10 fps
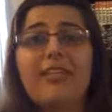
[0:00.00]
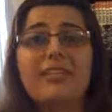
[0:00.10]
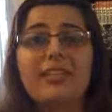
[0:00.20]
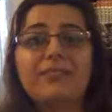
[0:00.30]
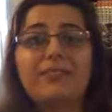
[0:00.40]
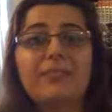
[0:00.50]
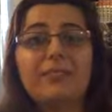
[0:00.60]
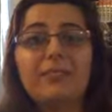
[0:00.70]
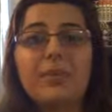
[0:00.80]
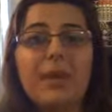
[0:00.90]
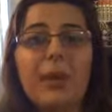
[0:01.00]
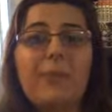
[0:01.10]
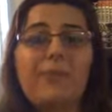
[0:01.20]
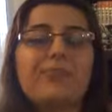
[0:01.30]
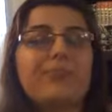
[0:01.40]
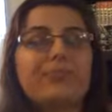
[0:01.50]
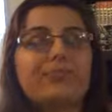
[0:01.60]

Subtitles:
and they've become